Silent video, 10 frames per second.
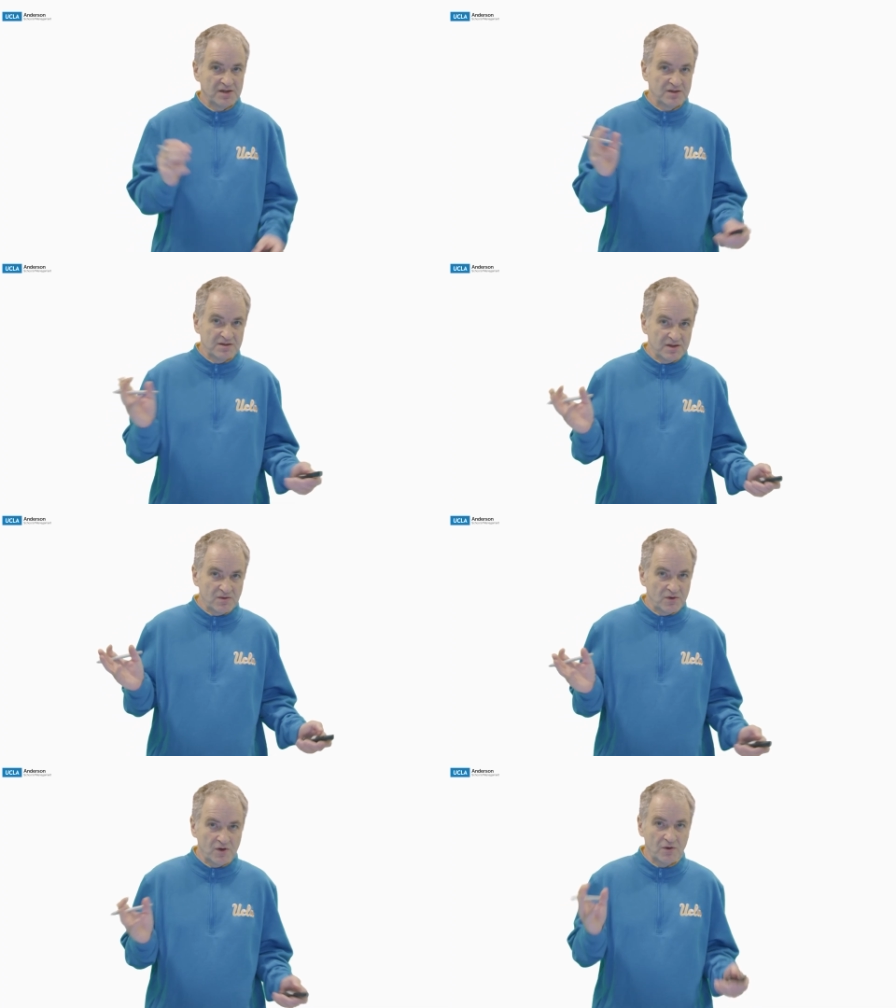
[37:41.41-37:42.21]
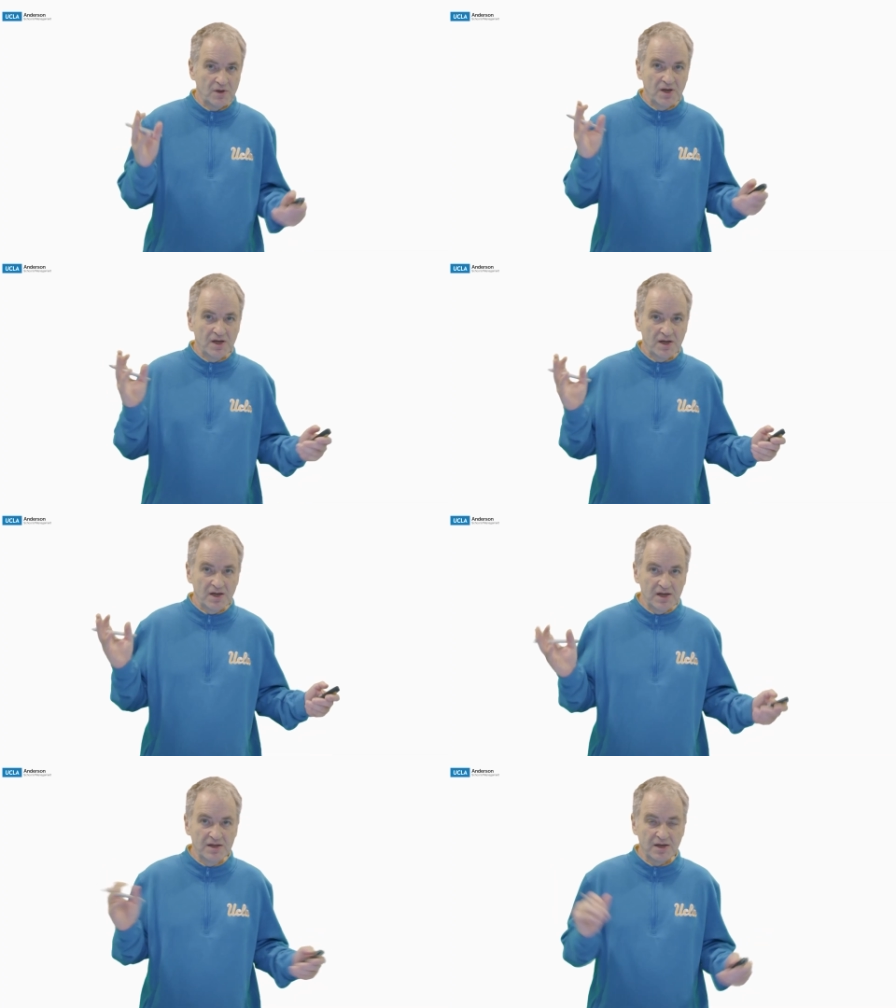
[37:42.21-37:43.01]
zero
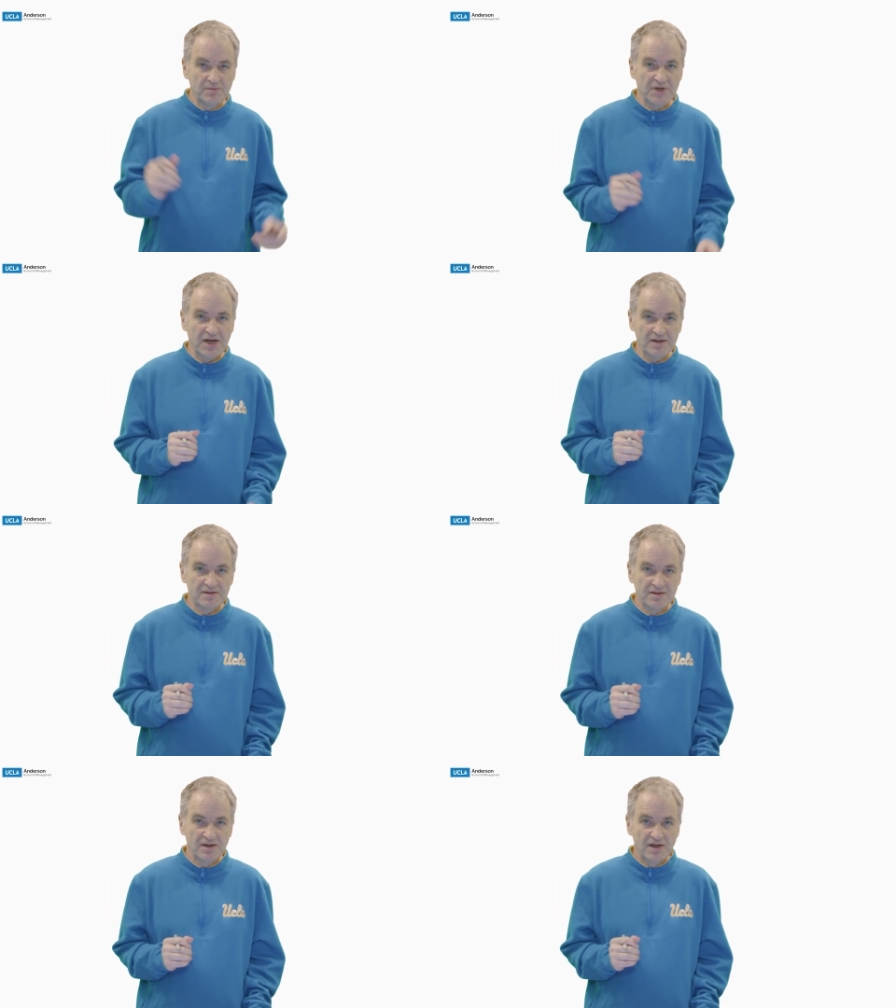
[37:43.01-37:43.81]
income tax.